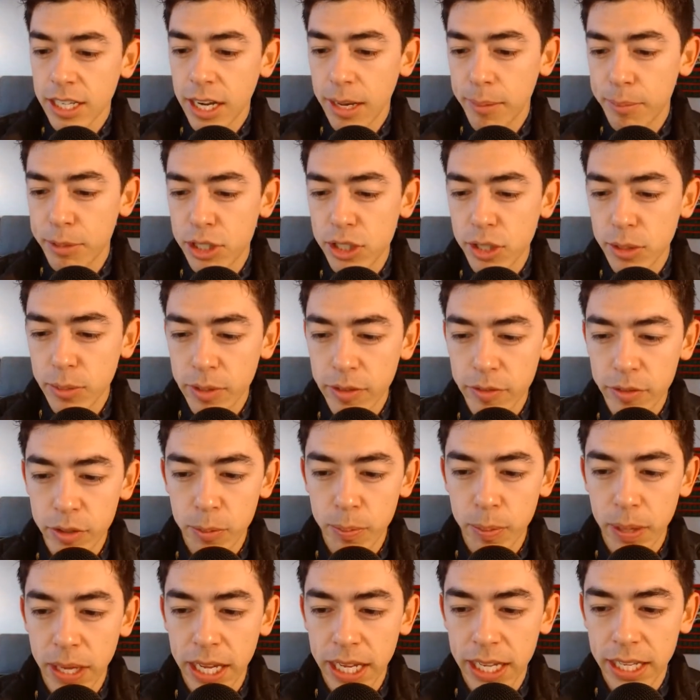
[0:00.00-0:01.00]
I'm assuming if
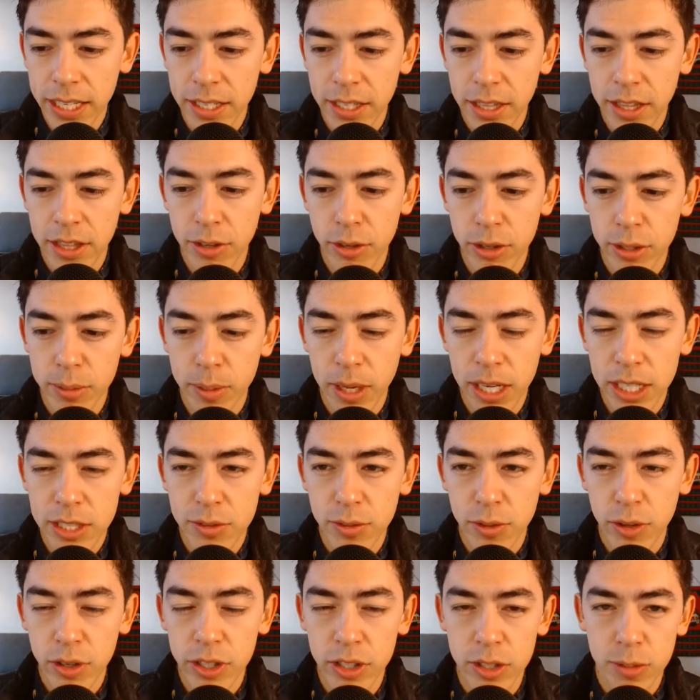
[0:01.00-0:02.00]
you paid 30 bucks
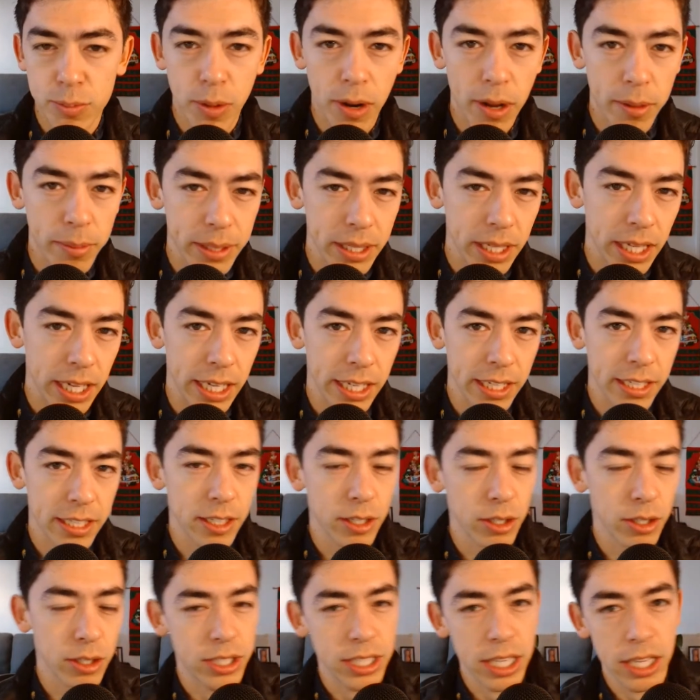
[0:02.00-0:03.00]
for it, it was probably like
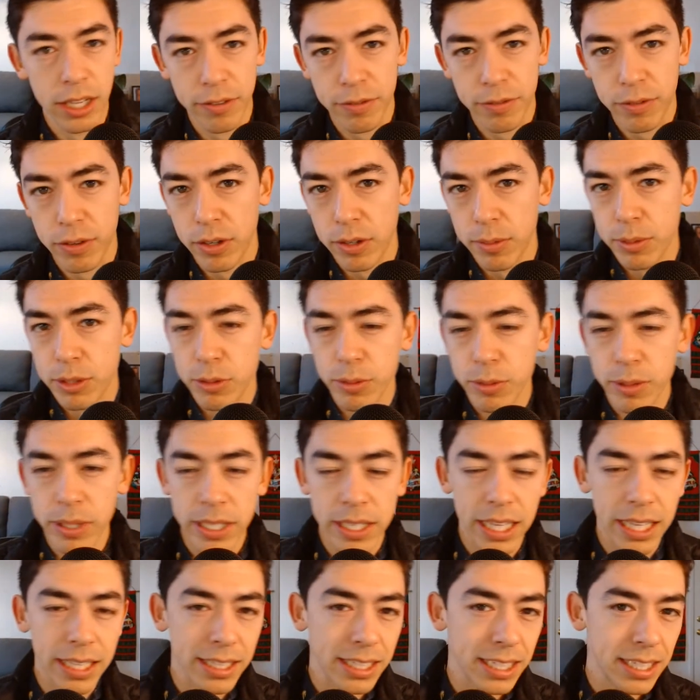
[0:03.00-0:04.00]
it was selling for
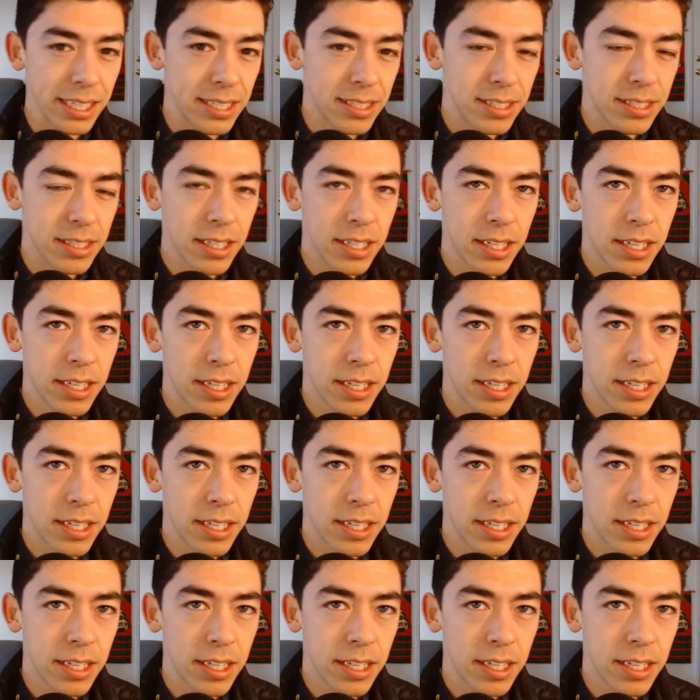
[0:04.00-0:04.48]
between at least,